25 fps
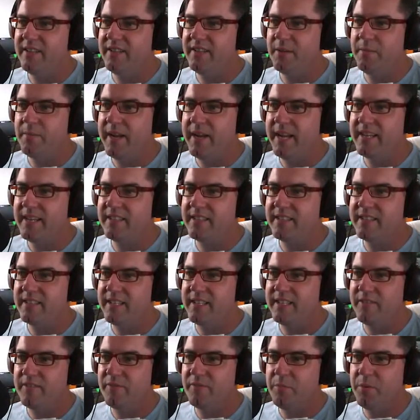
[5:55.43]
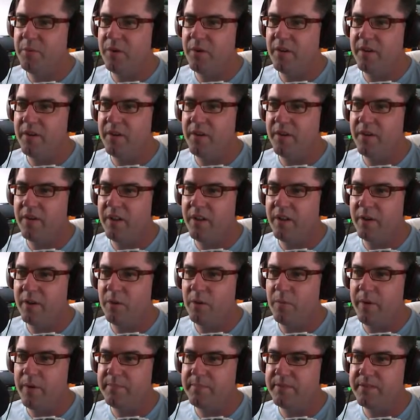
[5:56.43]
makers of this have put on a
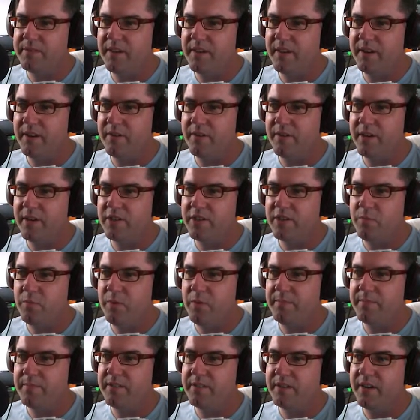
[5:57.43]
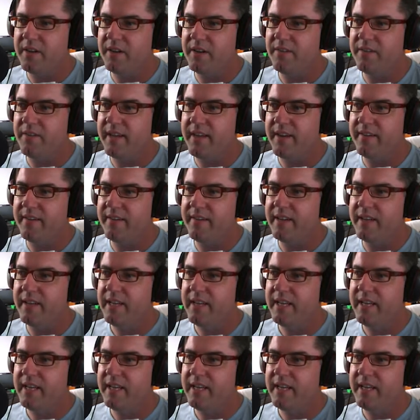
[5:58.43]
little website, a Russian website on there,